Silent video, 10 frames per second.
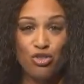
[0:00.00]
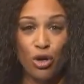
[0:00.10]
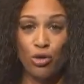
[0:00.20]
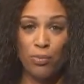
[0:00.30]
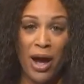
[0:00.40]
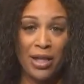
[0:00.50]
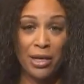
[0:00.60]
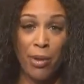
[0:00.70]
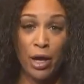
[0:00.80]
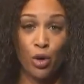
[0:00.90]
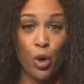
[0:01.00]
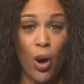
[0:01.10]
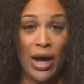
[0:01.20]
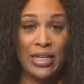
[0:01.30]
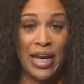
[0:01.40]
drone pilot Michael
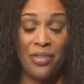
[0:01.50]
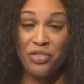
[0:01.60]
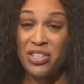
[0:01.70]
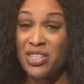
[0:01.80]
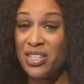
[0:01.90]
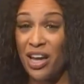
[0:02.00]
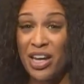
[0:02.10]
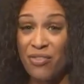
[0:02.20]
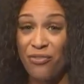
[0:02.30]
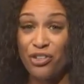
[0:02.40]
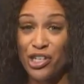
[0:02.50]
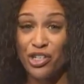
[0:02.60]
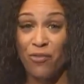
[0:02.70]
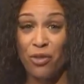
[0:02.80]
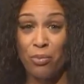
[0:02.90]
Quine got this stunning
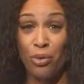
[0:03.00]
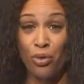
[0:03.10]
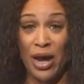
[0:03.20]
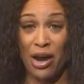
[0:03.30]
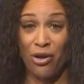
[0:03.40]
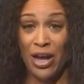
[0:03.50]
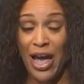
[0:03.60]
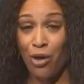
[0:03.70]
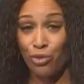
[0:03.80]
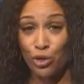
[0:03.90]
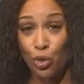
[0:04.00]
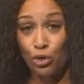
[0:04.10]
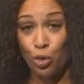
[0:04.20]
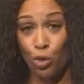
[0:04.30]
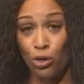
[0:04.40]
footage of the pool area at
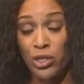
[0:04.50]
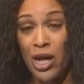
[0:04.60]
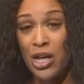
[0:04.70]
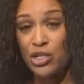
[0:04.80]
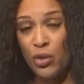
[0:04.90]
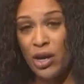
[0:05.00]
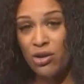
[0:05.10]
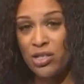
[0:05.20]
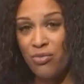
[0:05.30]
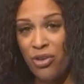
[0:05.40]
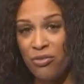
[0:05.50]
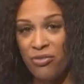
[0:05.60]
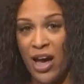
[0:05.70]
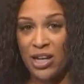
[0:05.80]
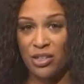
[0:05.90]
Resorts World. So here are some fun
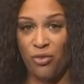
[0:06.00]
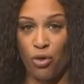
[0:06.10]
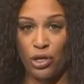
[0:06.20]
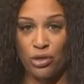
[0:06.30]
facts for